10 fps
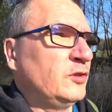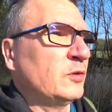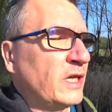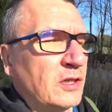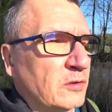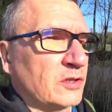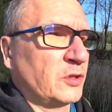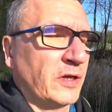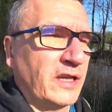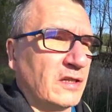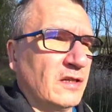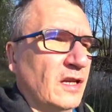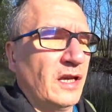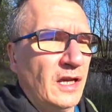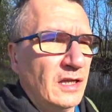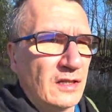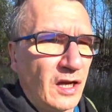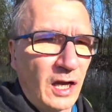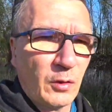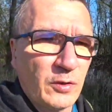You cannot create an eight
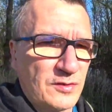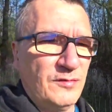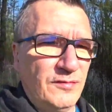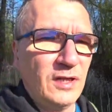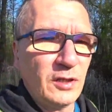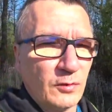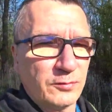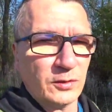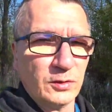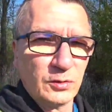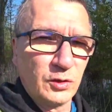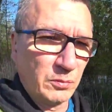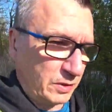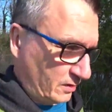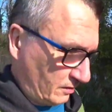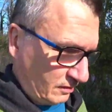hours video for YouTube.